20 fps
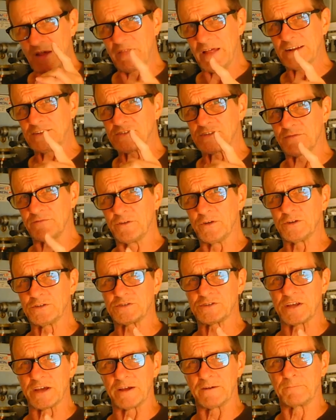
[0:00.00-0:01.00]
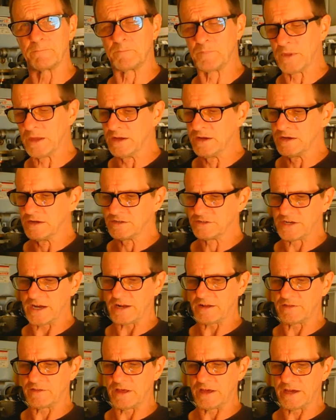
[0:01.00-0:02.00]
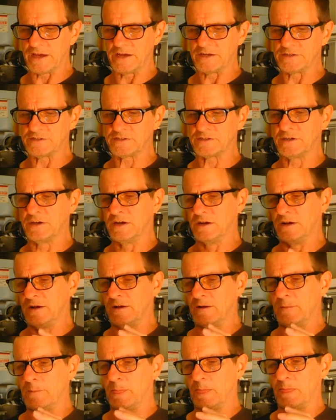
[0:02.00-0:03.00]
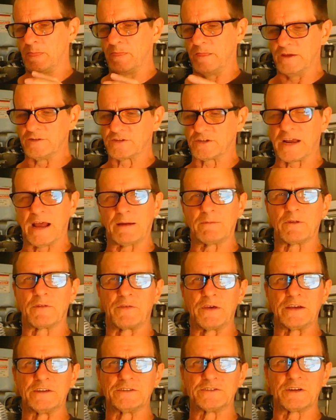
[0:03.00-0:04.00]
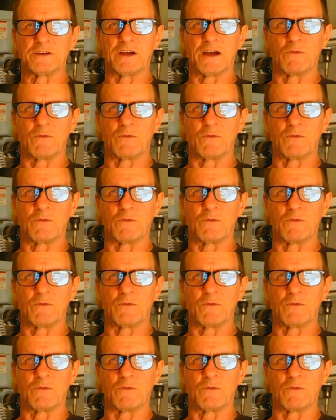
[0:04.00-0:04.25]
That's the first thing. Second thing is, there's a couple of things that,